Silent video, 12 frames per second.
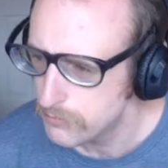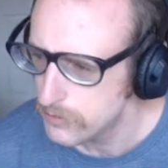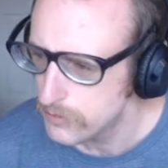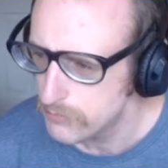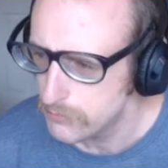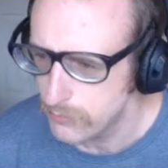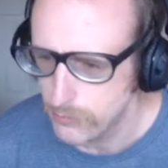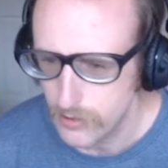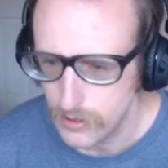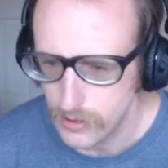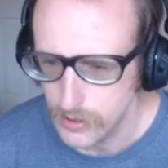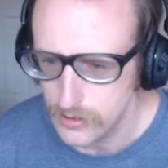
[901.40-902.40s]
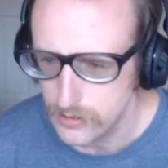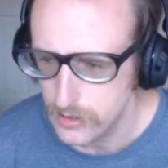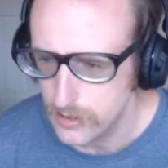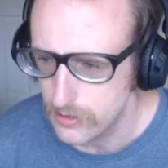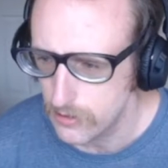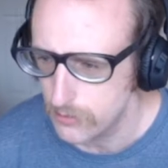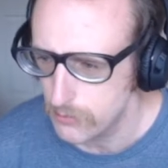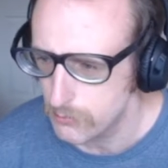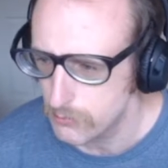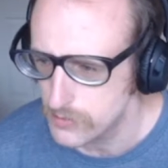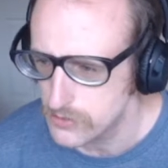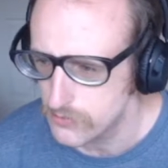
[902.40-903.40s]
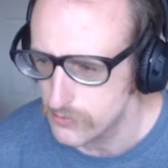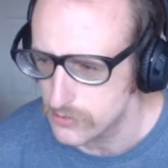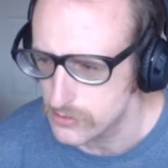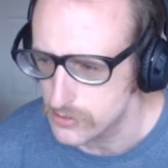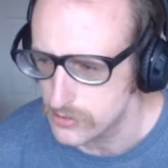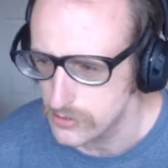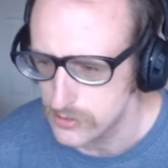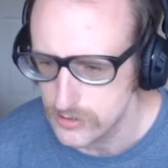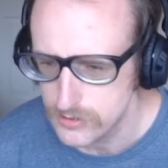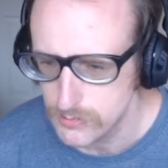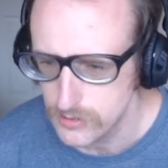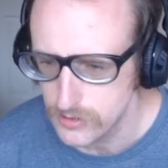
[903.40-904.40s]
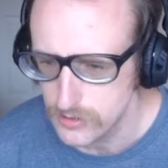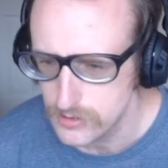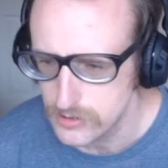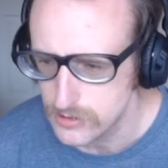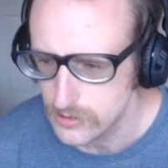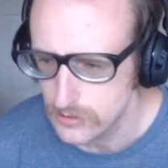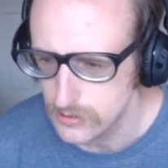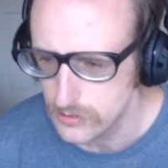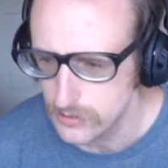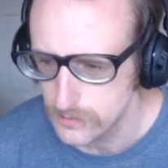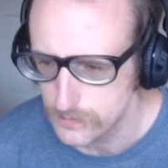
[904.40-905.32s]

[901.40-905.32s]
can find out which version is being installed.